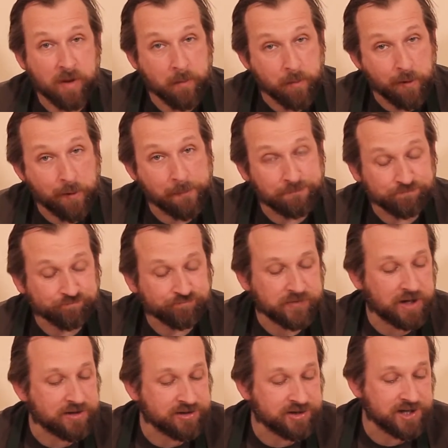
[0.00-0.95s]
But
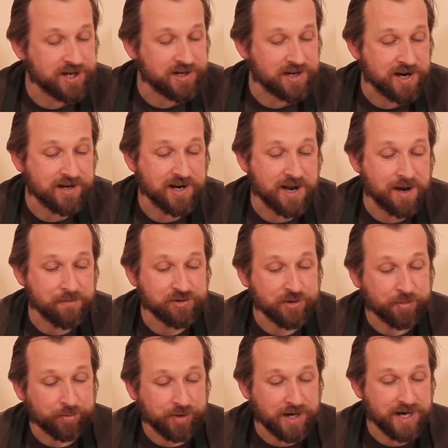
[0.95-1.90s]
on saying that, I'm
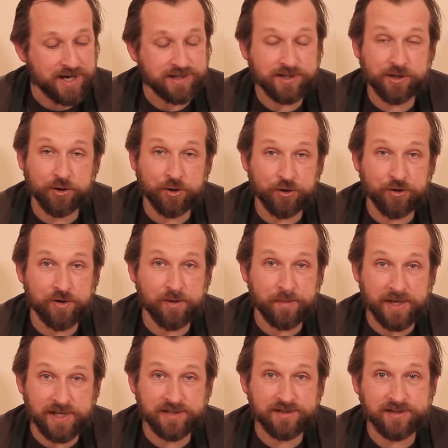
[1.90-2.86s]
surprised at how
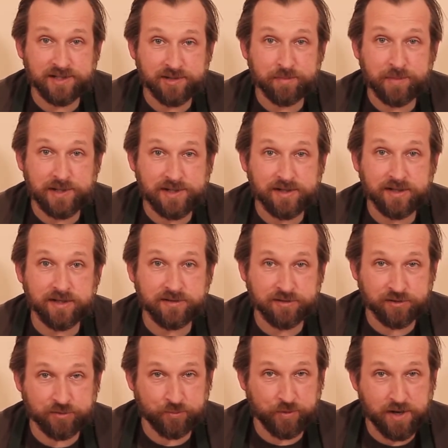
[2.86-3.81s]
amazing this pizza is
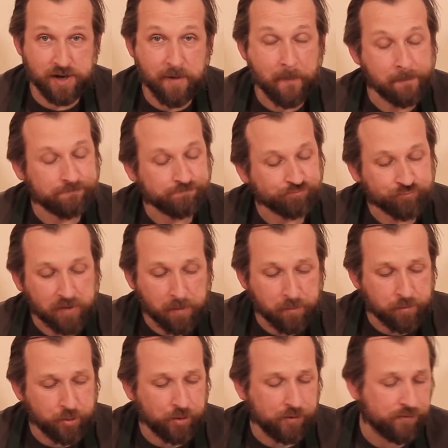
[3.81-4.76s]
as well.
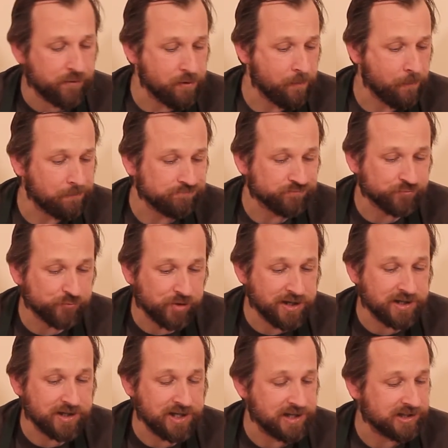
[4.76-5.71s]
Beautiful,
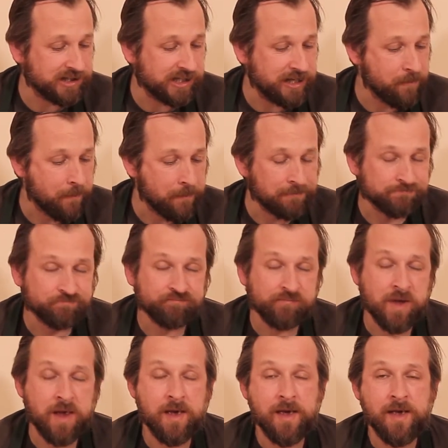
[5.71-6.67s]
really tasty.
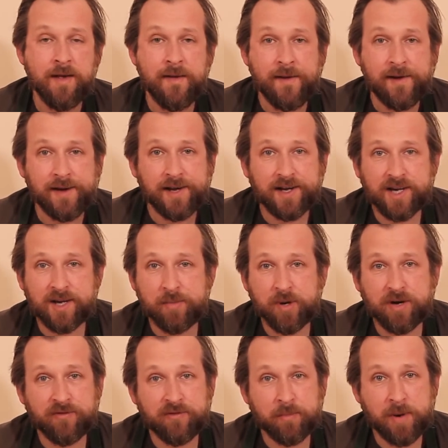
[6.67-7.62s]

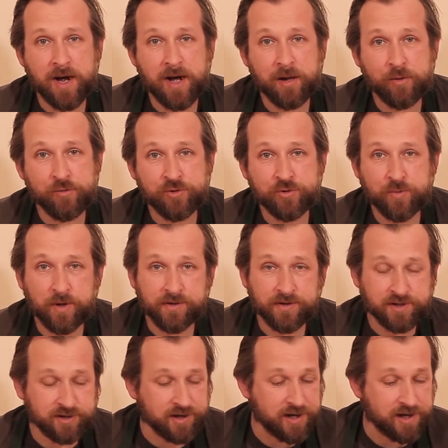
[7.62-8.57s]
Anybody from Palos
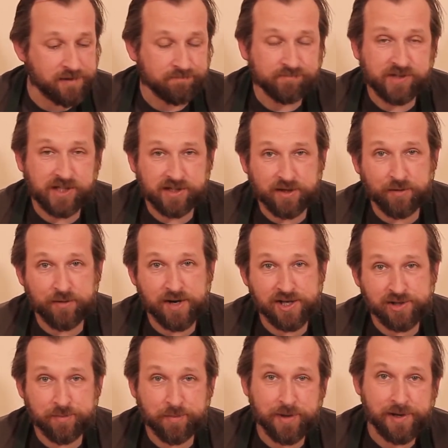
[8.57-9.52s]
wants to get their
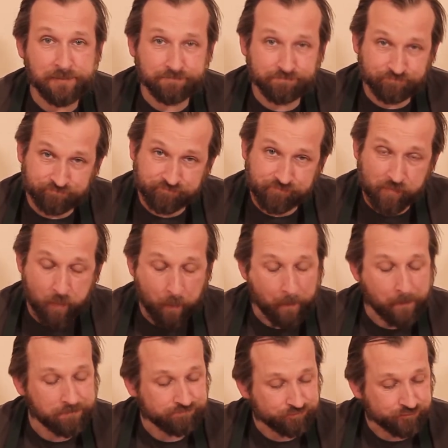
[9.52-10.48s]
recipe,
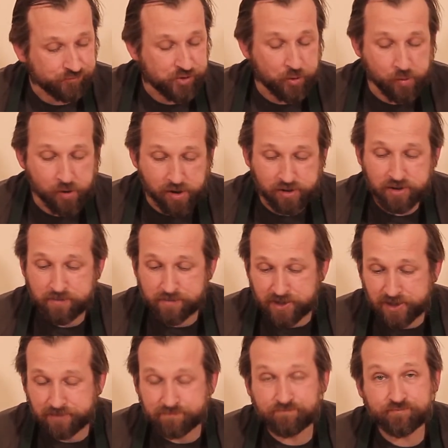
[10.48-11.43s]
you're welcome
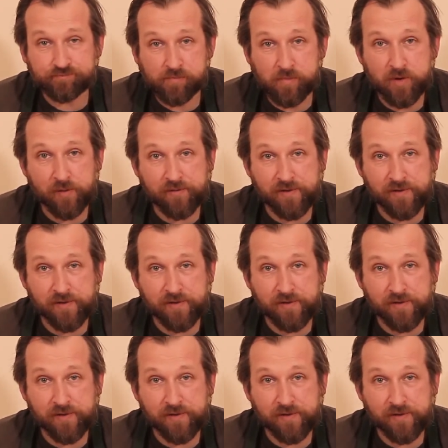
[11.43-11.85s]
to it. You'll